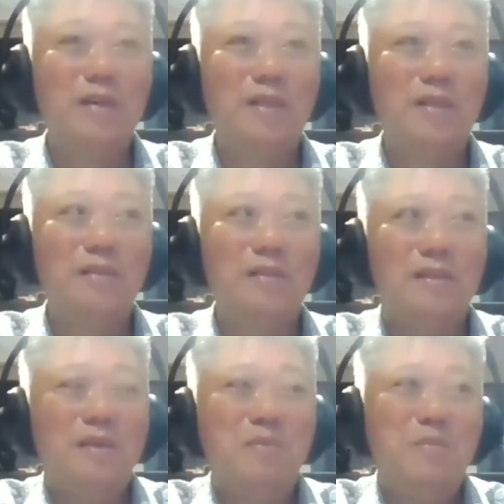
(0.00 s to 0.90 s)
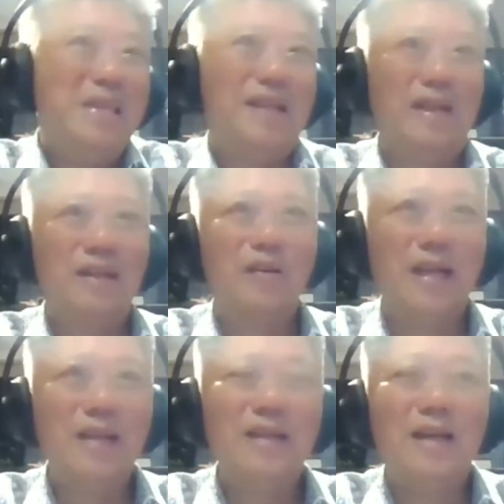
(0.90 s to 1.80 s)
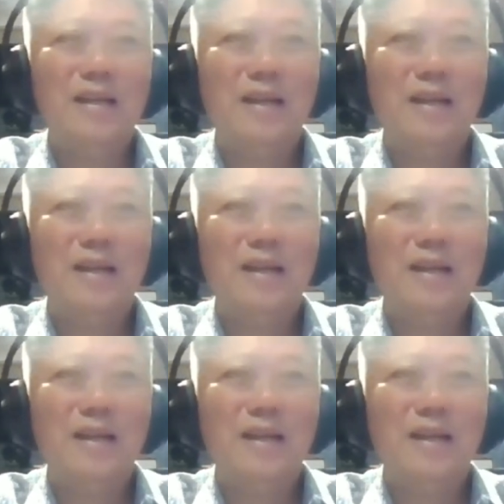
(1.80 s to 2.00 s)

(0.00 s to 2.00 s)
uh, meat and all that.